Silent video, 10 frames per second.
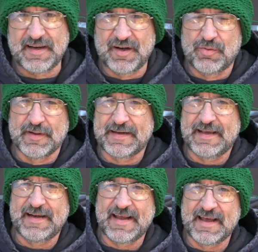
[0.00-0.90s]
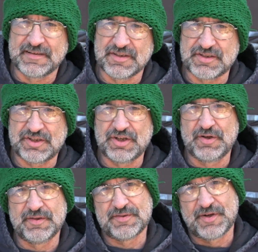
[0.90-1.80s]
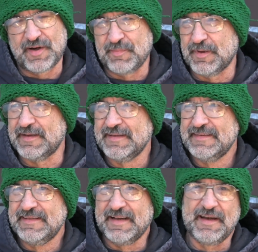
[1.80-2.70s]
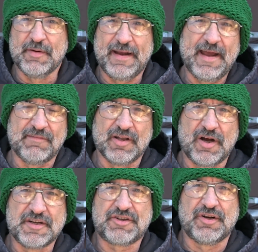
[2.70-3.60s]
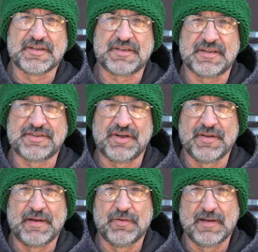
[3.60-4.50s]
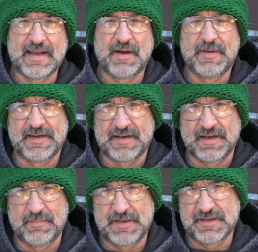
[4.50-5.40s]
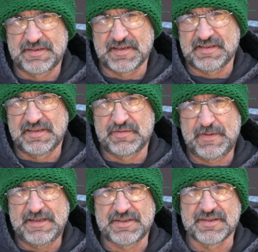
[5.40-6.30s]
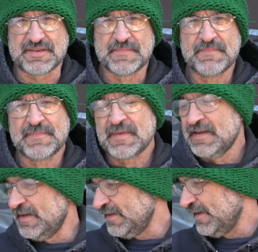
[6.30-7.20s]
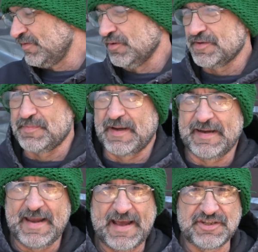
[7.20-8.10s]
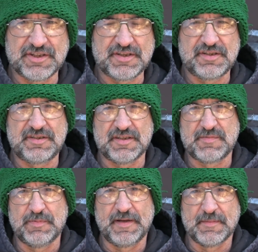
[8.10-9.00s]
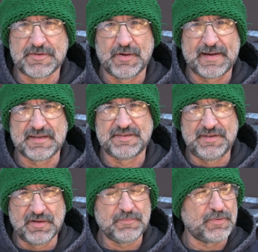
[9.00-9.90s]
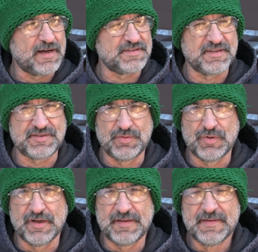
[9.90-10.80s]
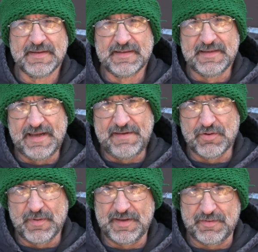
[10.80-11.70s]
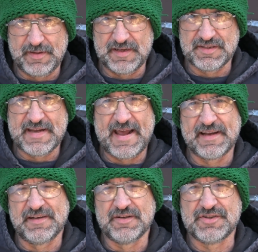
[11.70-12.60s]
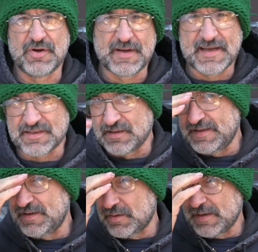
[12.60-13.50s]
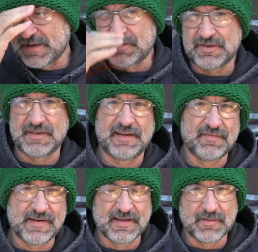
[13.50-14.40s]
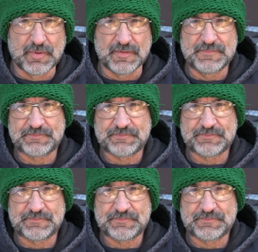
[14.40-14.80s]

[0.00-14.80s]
I don't want to get it out just to show you, sorry. But anyway, I have a large cross-cut saw that will allow me to cut them into 6-inch pieces, and then of course my hatchet to split them, so I can still process the wood even when the grid is down and there's no gasoline or electricity available.